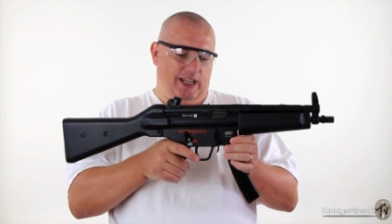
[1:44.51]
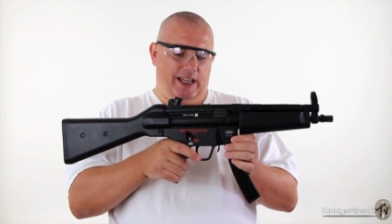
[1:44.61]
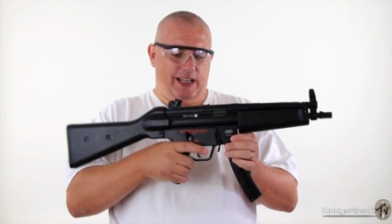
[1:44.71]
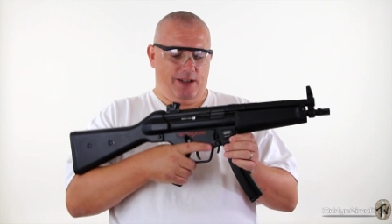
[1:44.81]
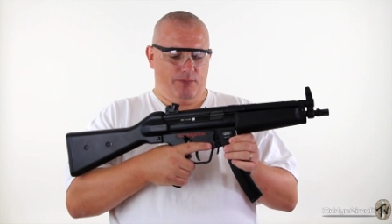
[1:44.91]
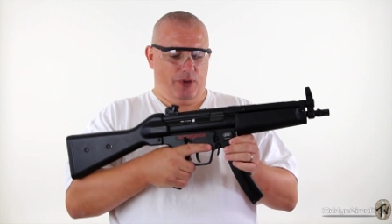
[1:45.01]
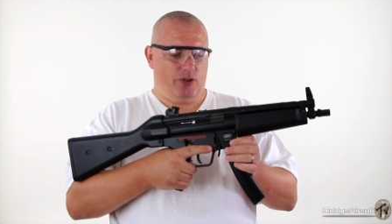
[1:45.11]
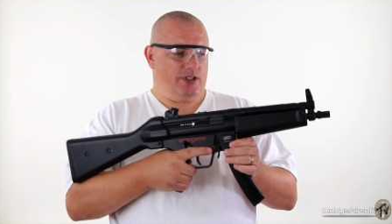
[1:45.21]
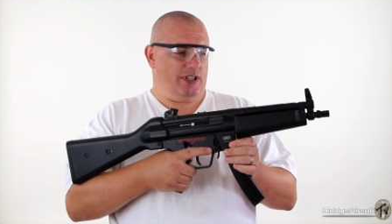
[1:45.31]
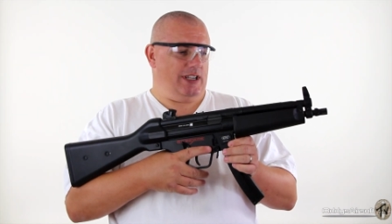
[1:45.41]
uh,
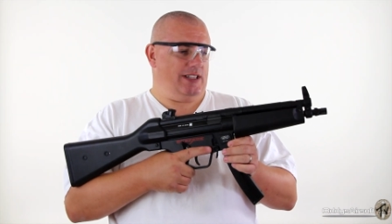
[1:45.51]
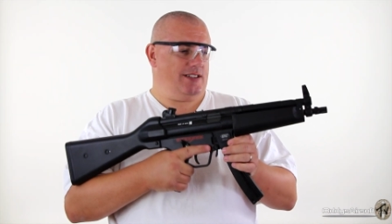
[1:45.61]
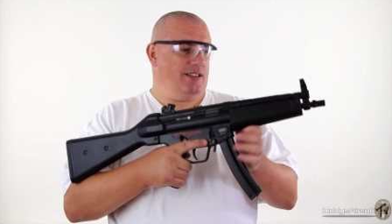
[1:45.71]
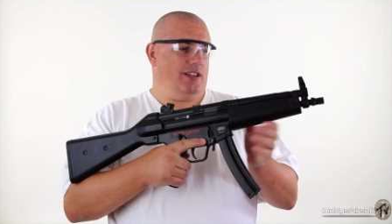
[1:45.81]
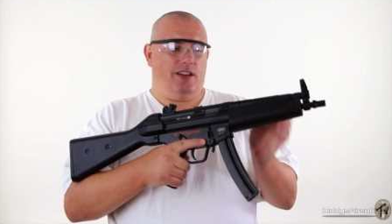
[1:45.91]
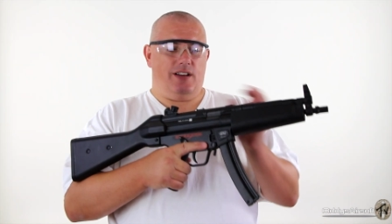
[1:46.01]
both sides.